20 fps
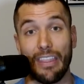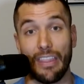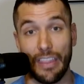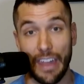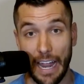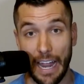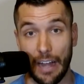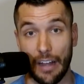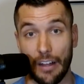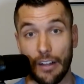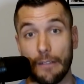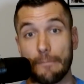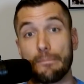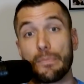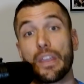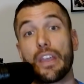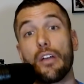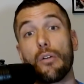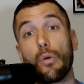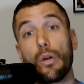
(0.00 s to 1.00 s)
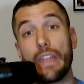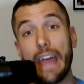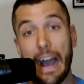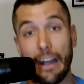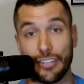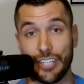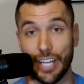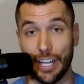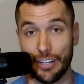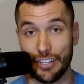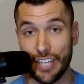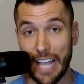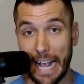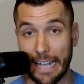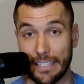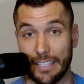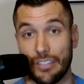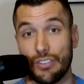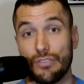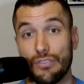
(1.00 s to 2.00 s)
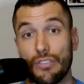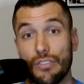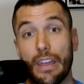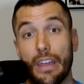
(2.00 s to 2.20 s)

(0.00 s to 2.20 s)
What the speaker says: there without Jaren Jackson Jr.